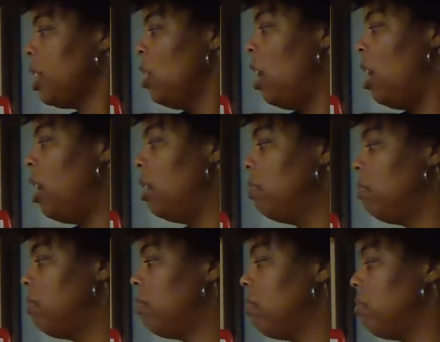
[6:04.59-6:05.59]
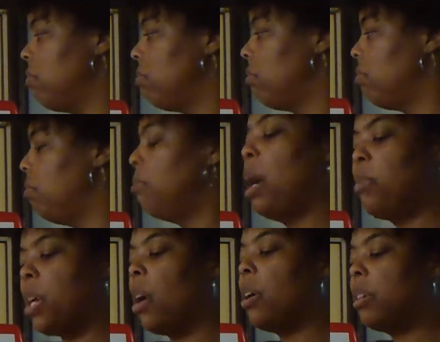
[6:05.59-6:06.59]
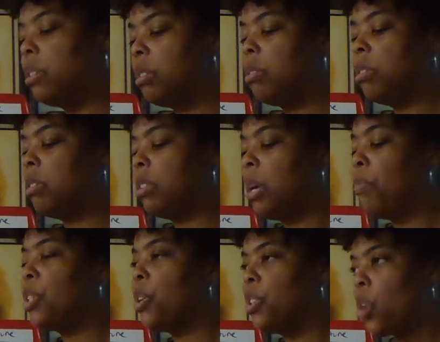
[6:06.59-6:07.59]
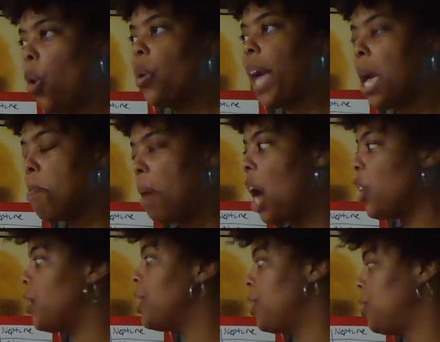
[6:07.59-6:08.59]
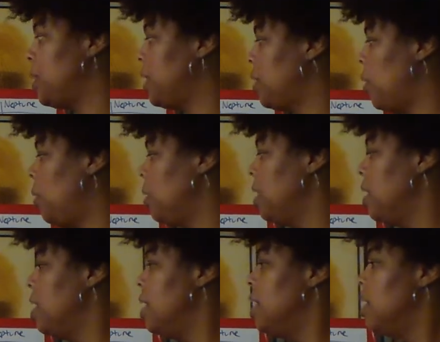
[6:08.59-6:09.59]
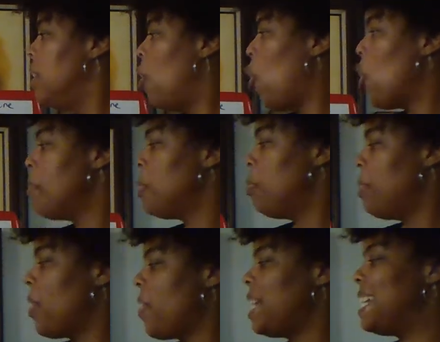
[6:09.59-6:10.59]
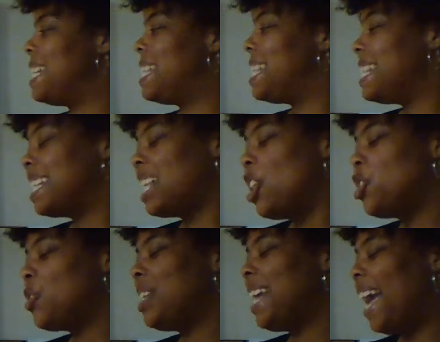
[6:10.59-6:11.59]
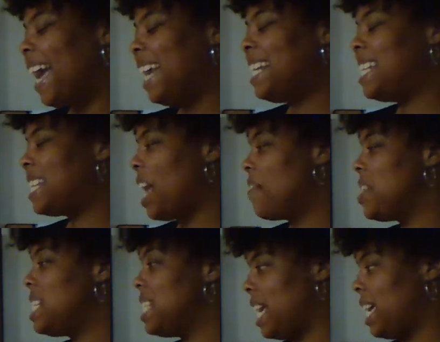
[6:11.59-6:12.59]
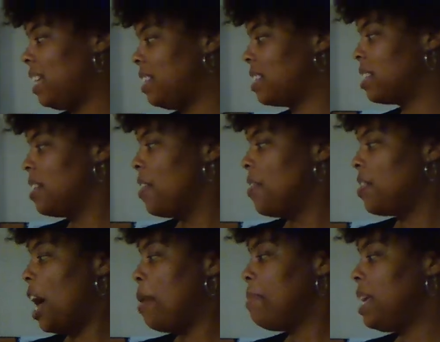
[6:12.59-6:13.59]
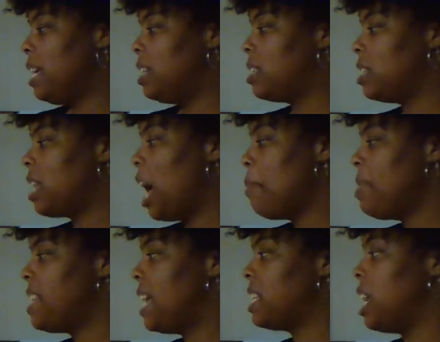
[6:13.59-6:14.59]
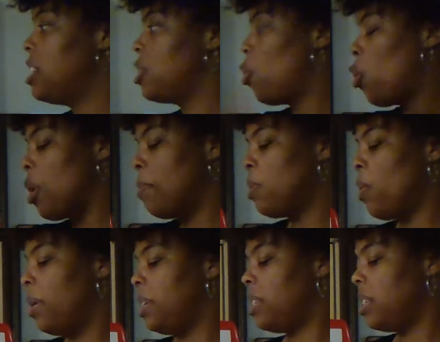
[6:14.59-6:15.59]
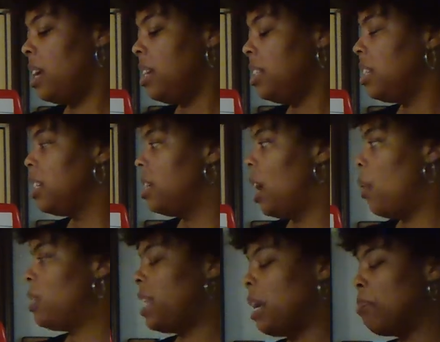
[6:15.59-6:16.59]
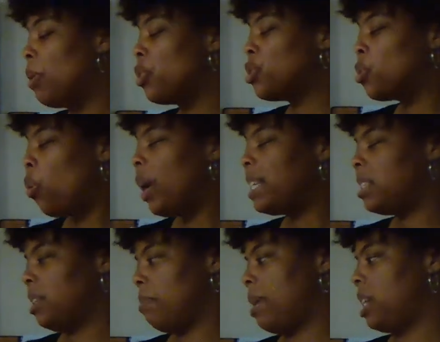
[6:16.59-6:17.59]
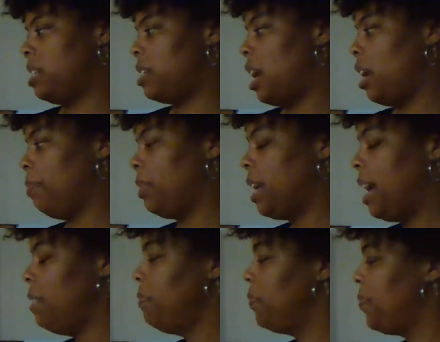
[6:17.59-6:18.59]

I'm sorry. Temperature is okay, moderate to really cold. Orbital period is 687 days. That means the time it takes us to orbit around the sun, it would take Mars twice the amount of time, okay?